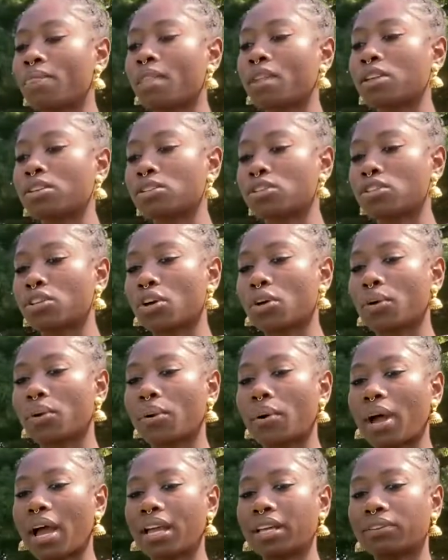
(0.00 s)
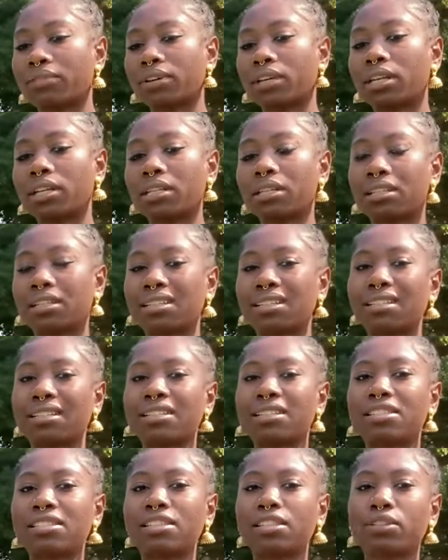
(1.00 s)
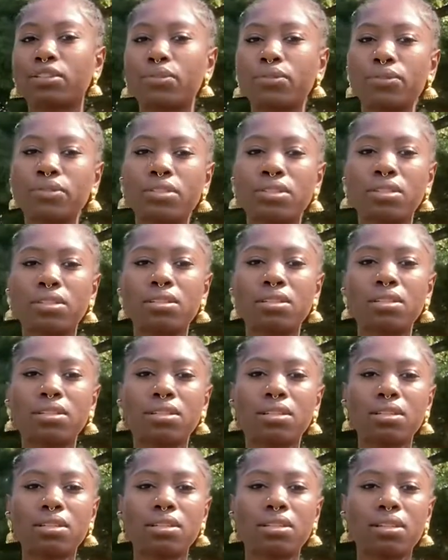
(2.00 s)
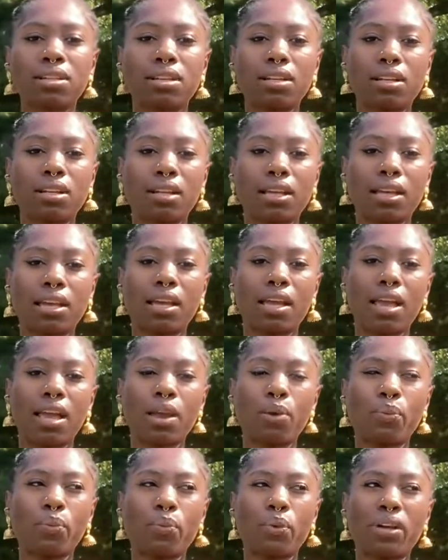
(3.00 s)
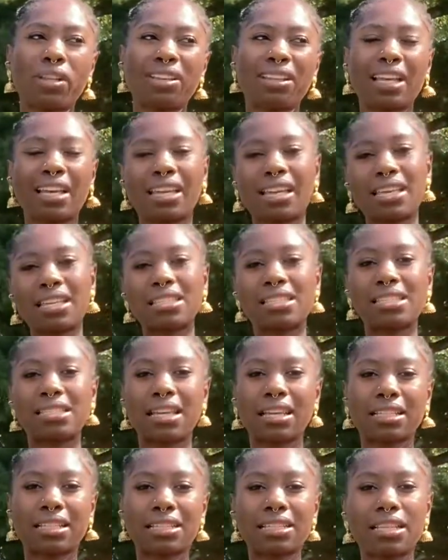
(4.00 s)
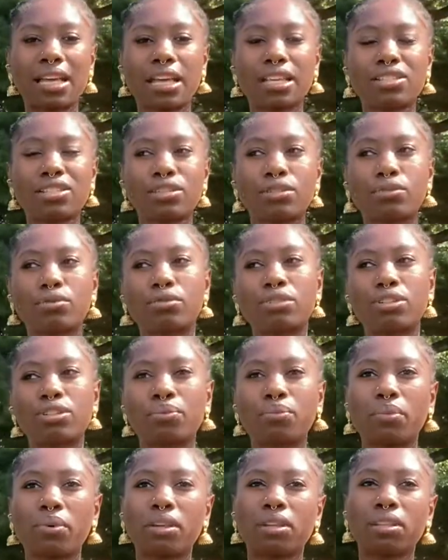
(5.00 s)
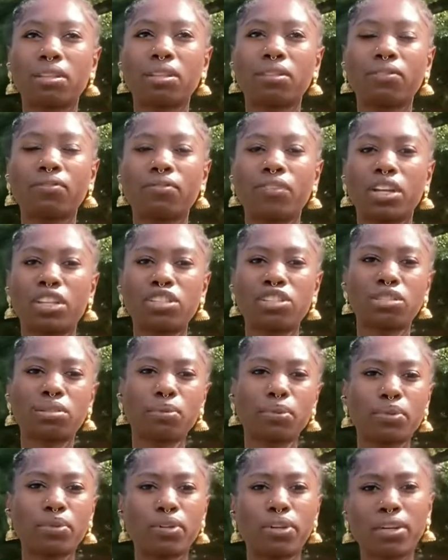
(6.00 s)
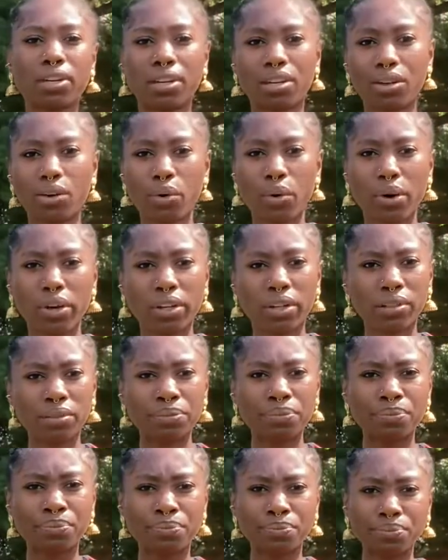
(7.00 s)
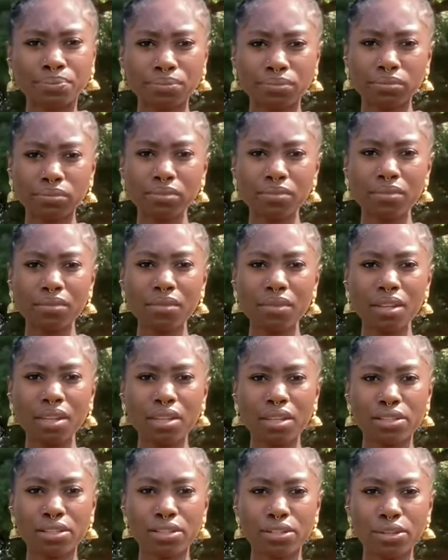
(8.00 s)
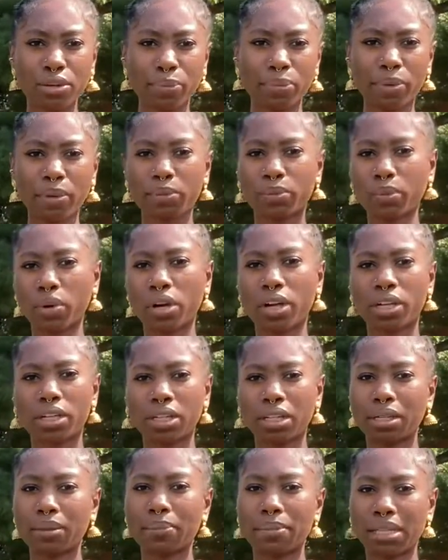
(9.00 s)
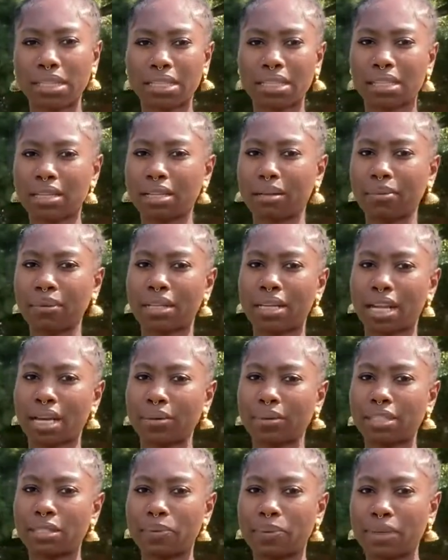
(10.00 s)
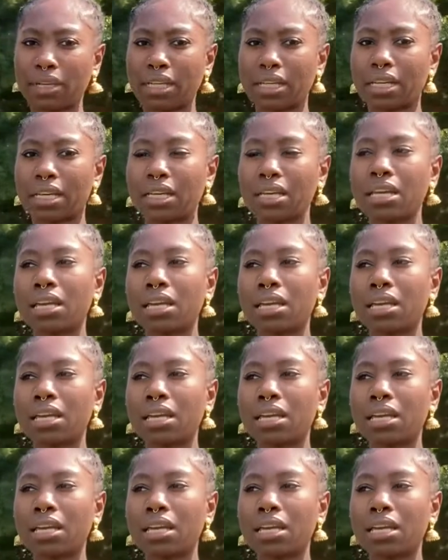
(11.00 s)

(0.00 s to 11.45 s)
So I created a solution, but like an insecticide solution with vegetable cooking oil, soap and water, mixed it up, and I was spraying it